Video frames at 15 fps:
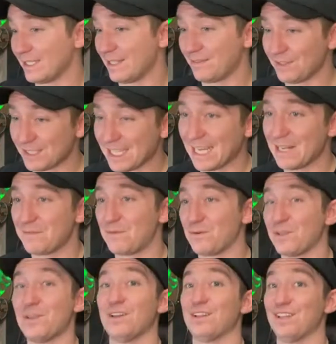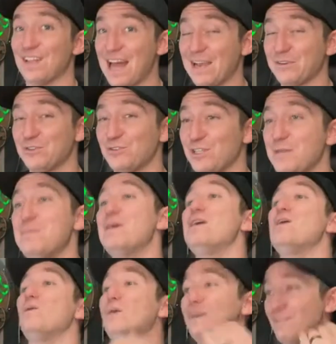it. If you sign up for it on the live stream,
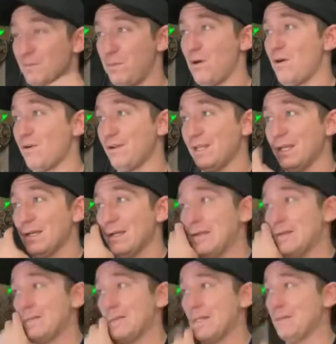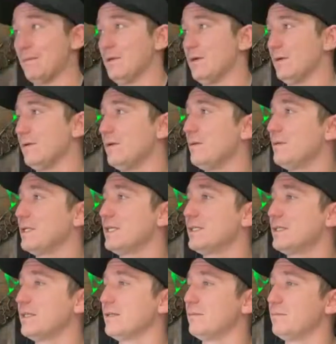we have a party. I'm gonna I'm gonna
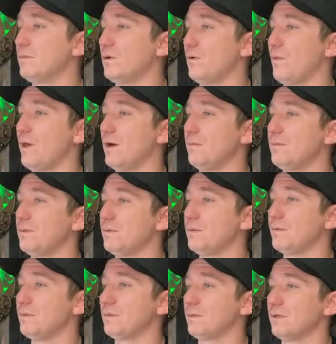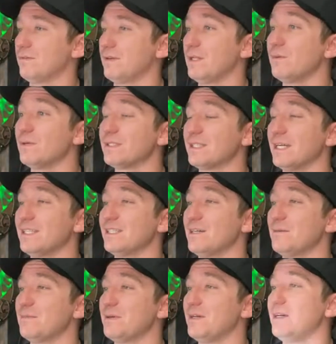get that pulled up to where if anyone signs
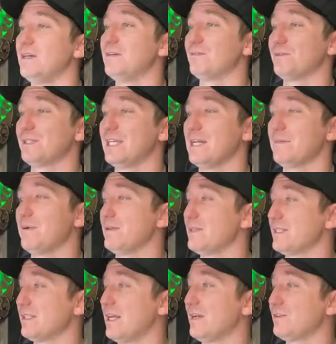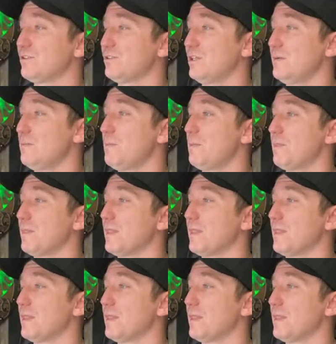up for camp on this live stream,